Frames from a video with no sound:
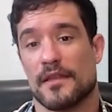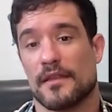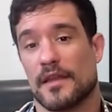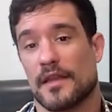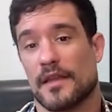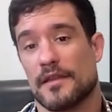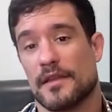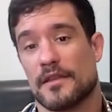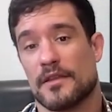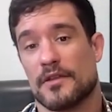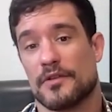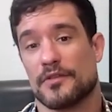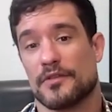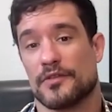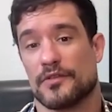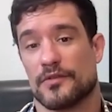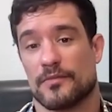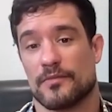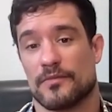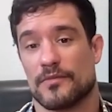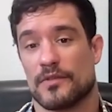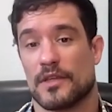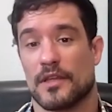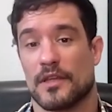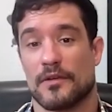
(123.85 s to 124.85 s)
and then
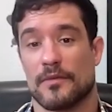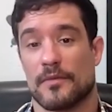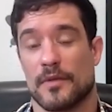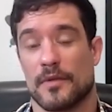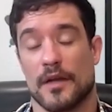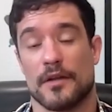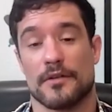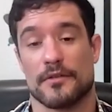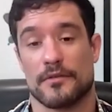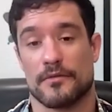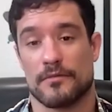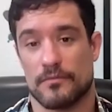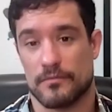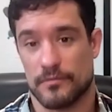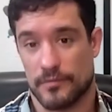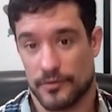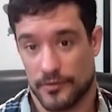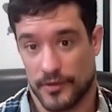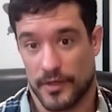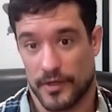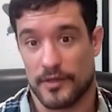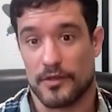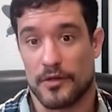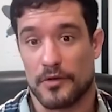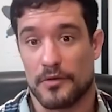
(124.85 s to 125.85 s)
there's a
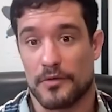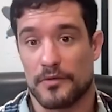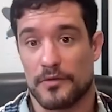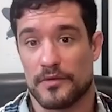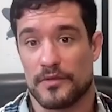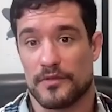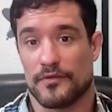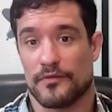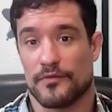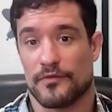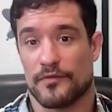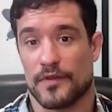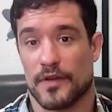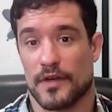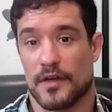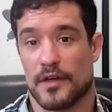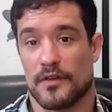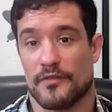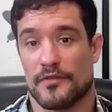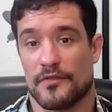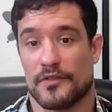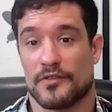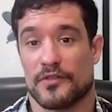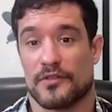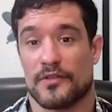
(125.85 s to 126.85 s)

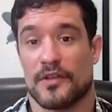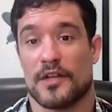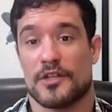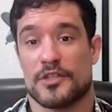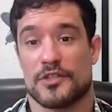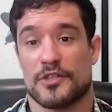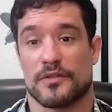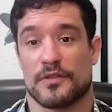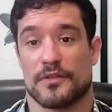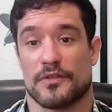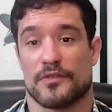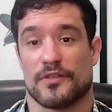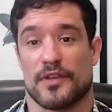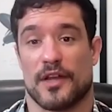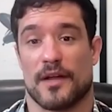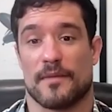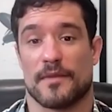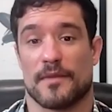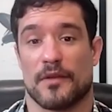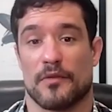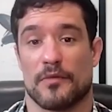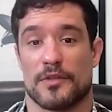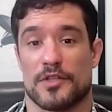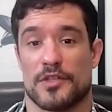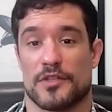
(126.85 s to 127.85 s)
psychophysiological
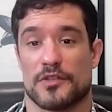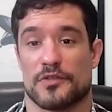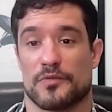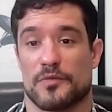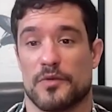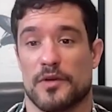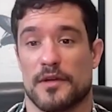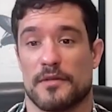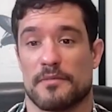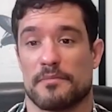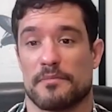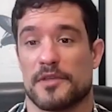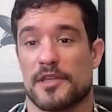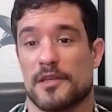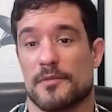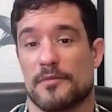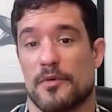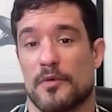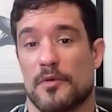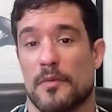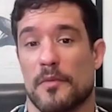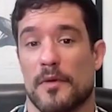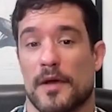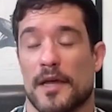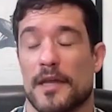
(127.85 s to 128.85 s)
insomnia, which is what
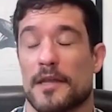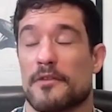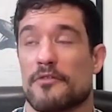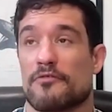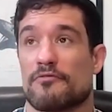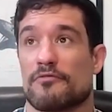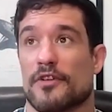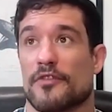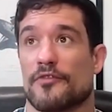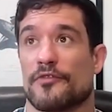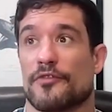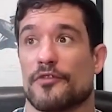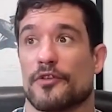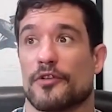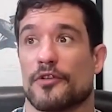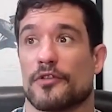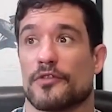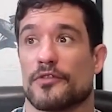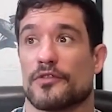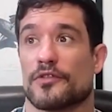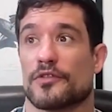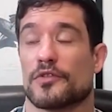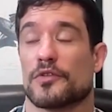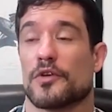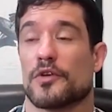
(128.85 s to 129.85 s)
people might refer
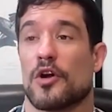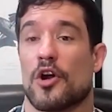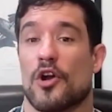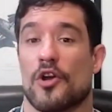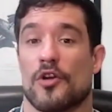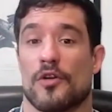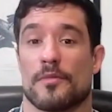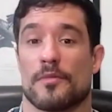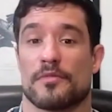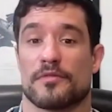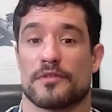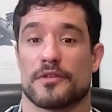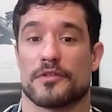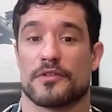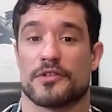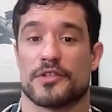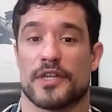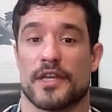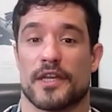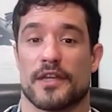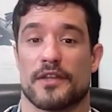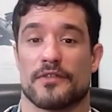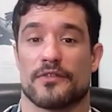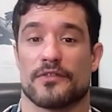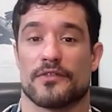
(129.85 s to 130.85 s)
to our approach
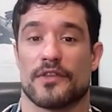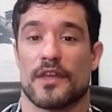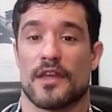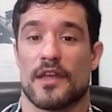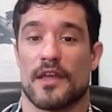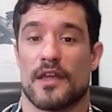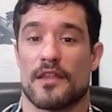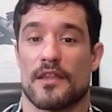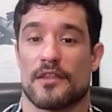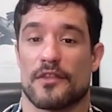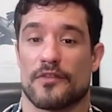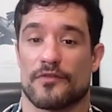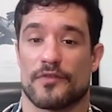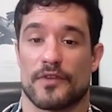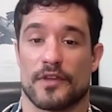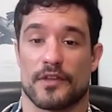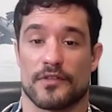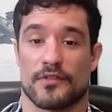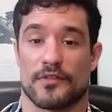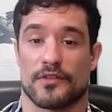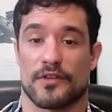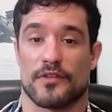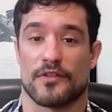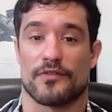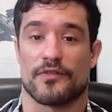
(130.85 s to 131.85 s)
as the
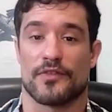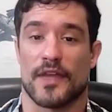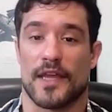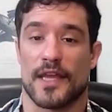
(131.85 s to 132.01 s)
fix of.